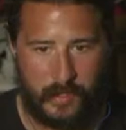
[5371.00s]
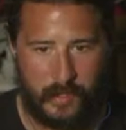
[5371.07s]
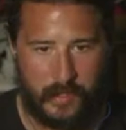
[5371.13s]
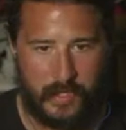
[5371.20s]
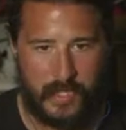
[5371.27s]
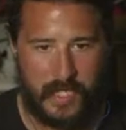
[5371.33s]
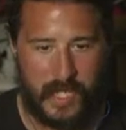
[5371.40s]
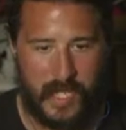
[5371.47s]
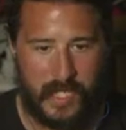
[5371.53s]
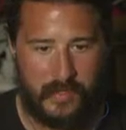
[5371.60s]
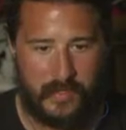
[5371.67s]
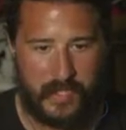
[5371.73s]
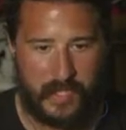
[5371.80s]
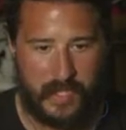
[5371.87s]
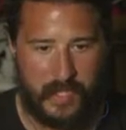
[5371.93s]
The
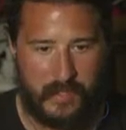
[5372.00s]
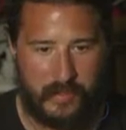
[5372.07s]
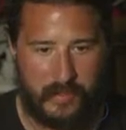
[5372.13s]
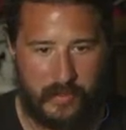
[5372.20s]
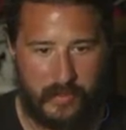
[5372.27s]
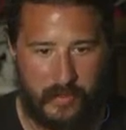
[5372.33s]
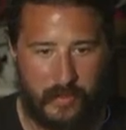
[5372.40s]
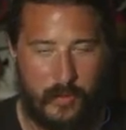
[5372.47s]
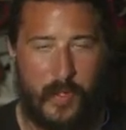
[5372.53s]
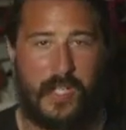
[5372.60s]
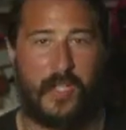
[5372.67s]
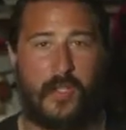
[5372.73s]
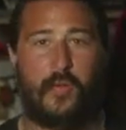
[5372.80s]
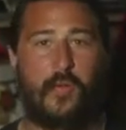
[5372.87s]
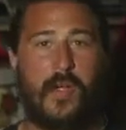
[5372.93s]
Aztecs who had a
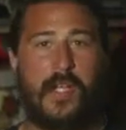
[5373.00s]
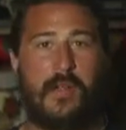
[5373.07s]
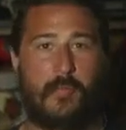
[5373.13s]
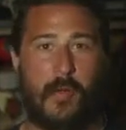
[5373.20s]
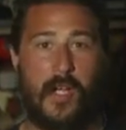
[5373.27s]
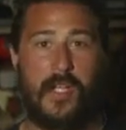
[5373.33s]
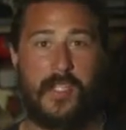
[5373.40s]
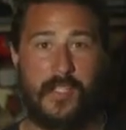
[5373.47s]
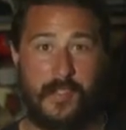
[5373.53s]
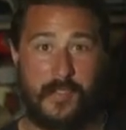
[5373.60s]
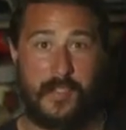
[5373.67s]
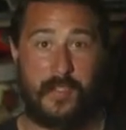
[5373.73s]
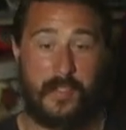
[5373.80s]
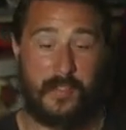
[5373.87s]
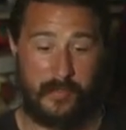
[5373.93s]
great run this
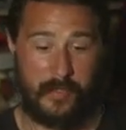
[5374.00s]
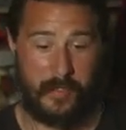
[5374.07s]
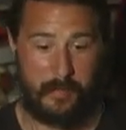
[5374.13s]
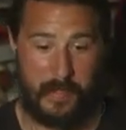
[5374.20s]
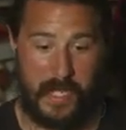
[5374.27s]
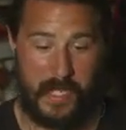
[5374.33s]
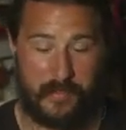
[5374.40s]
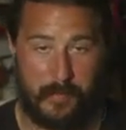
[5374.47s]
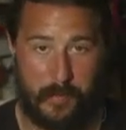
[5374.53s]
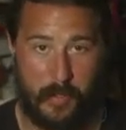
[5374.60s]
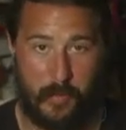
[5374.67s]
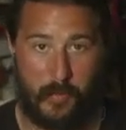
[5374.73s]
year in, in, basketball.